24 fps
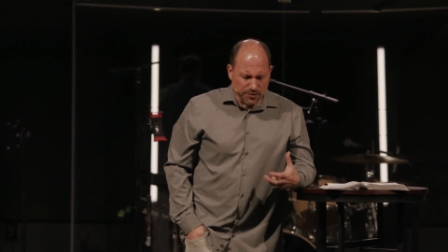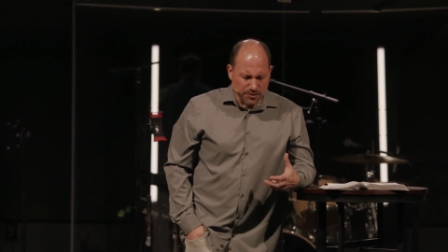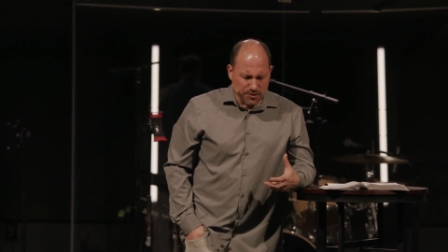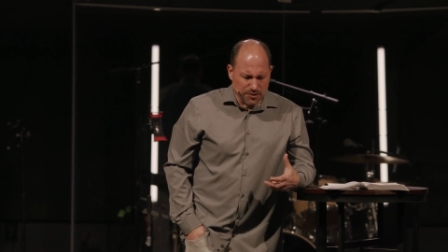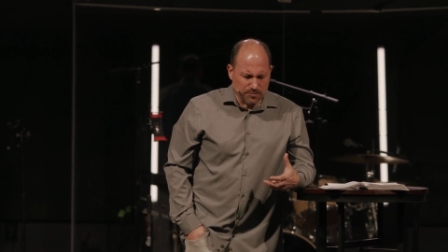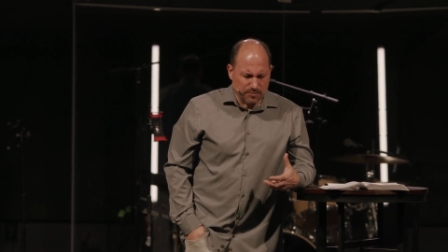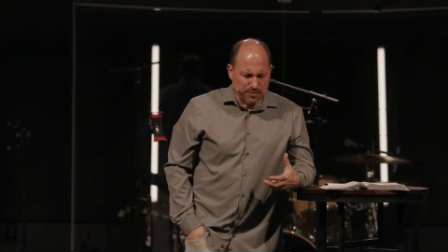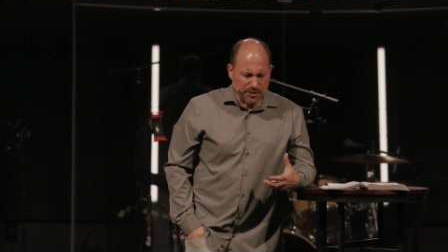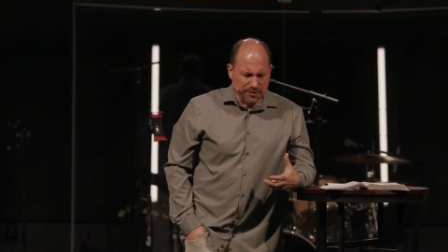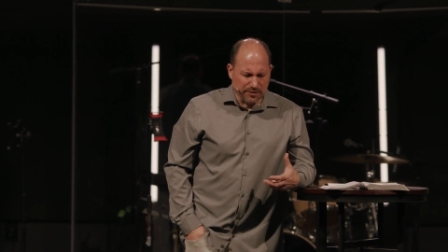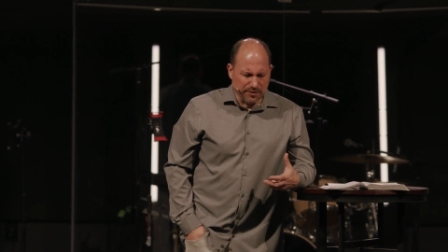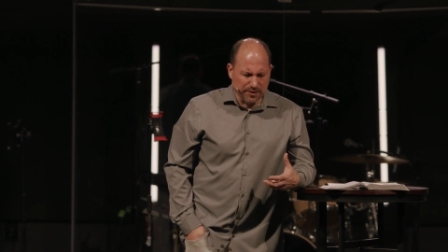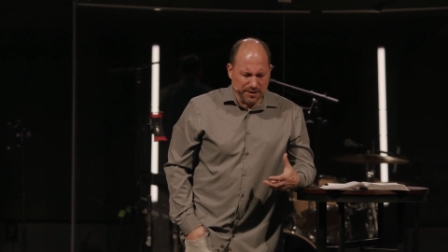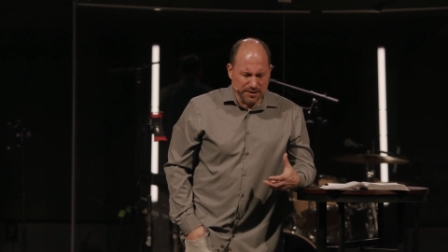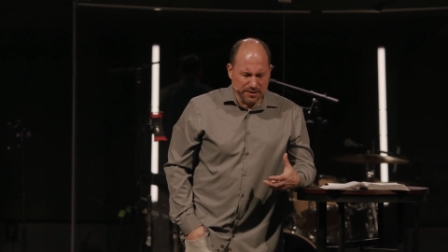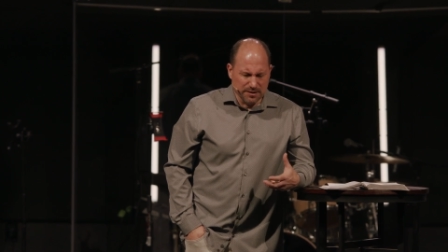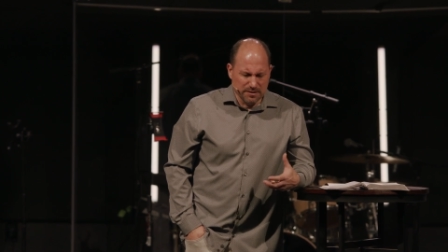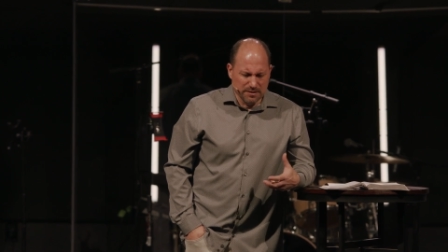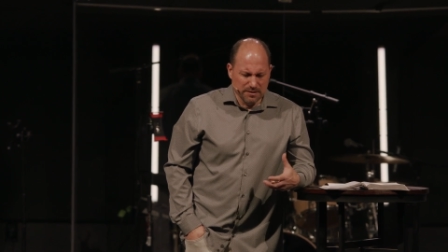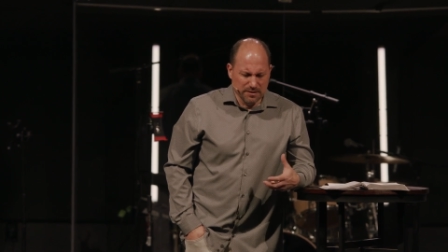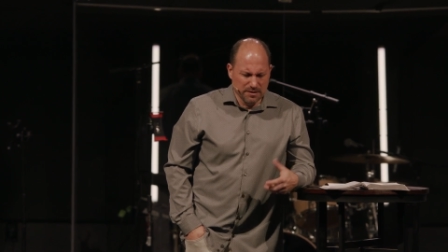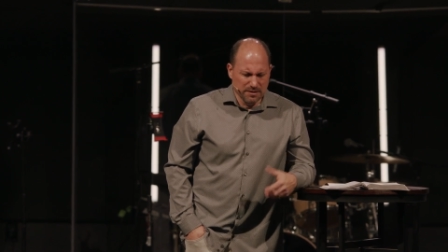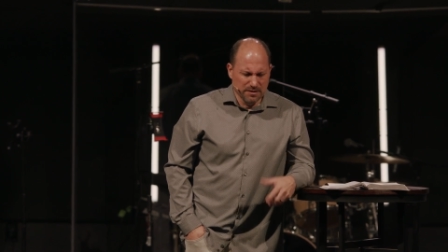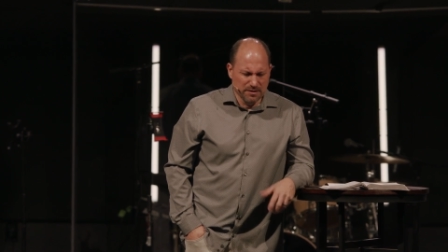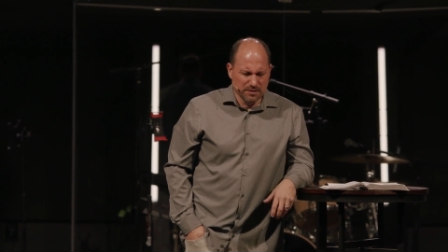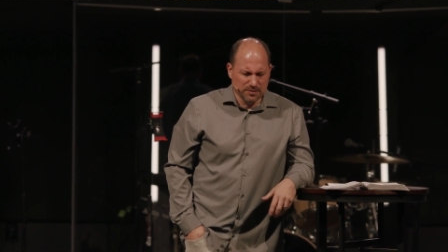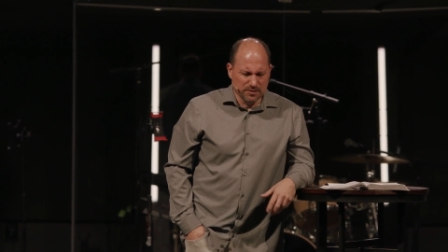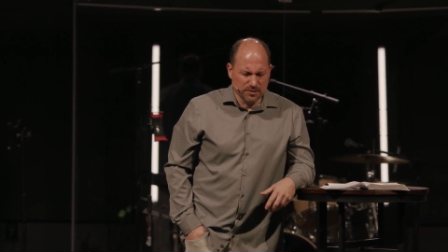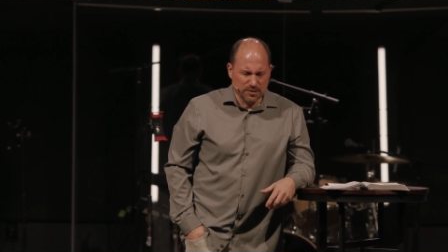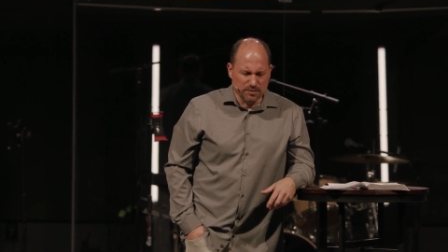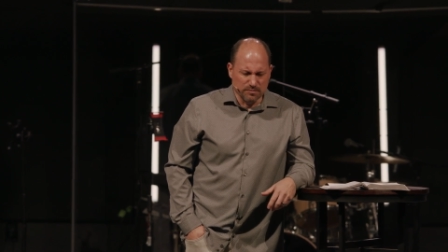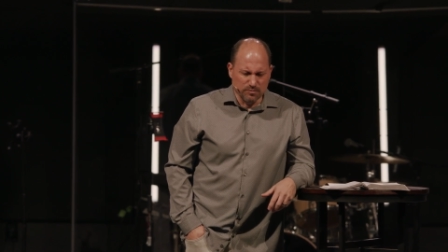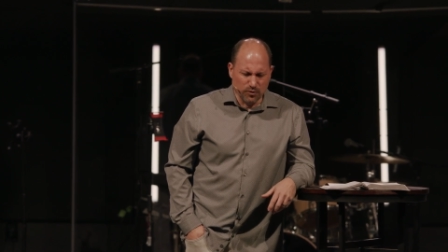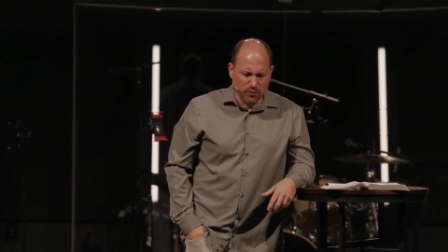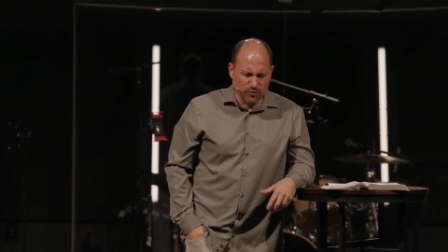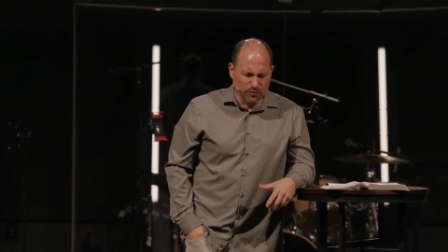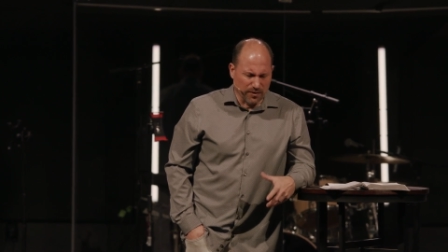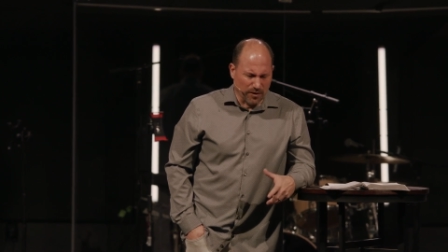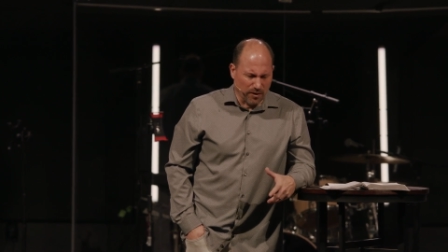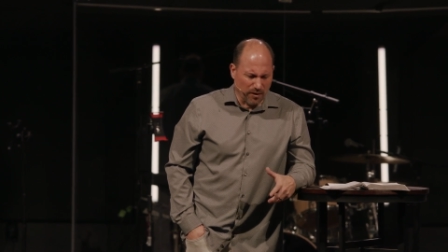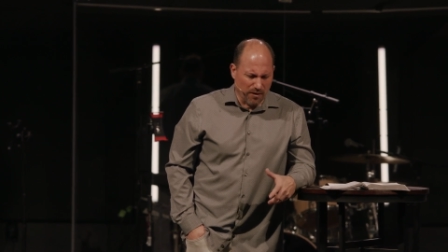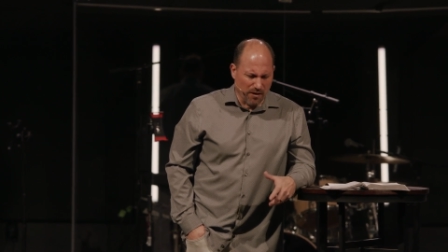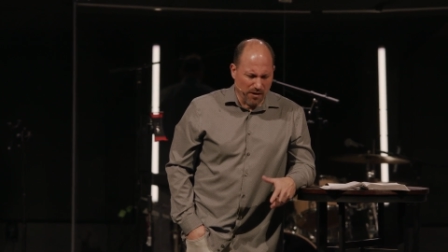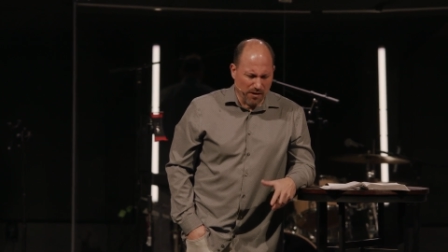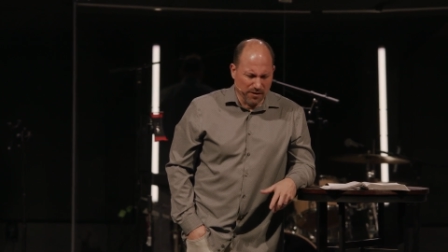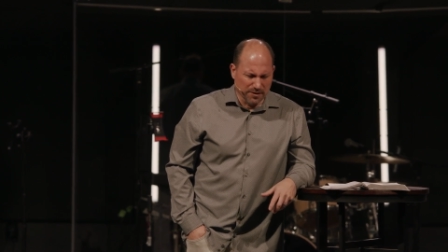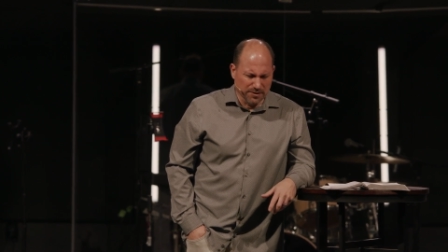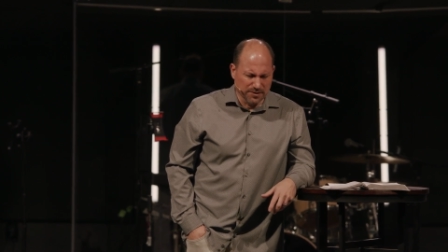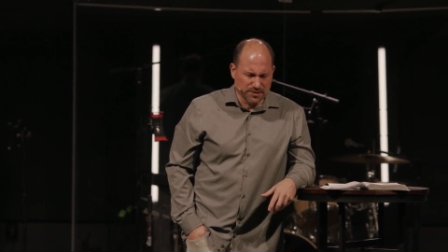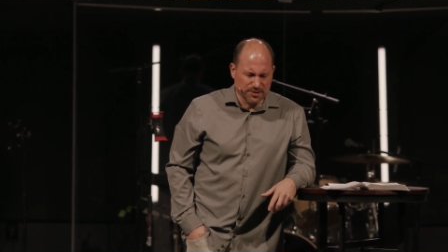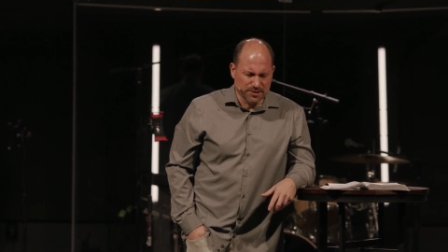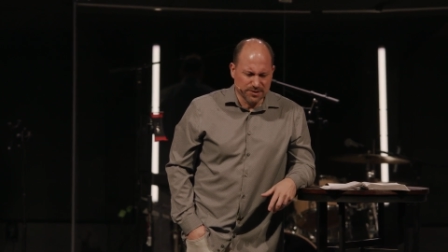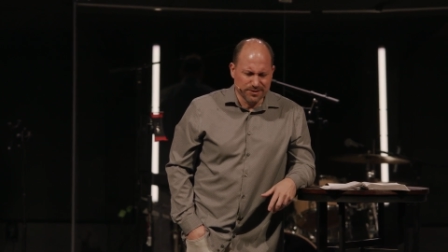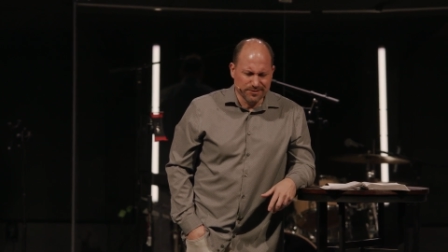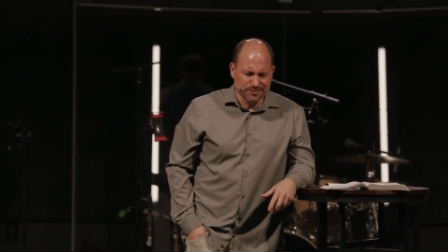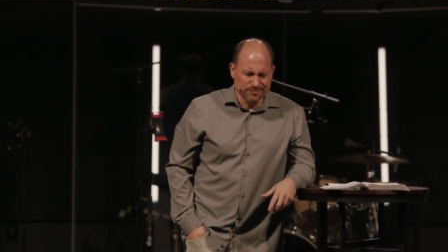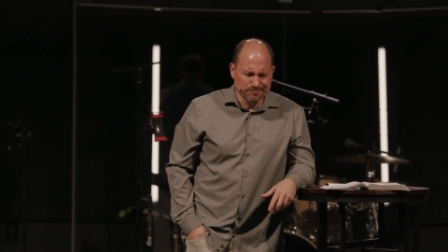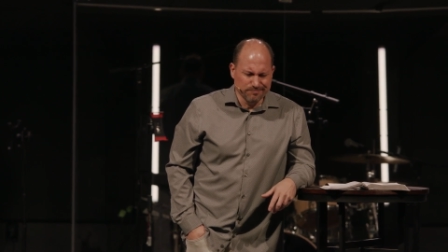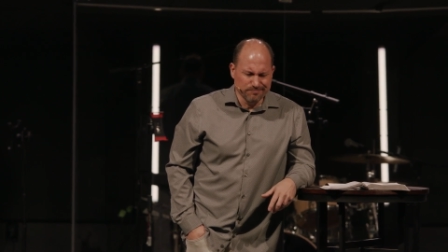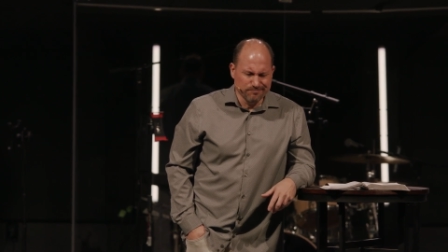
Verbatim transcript: spirit to move in our hearts,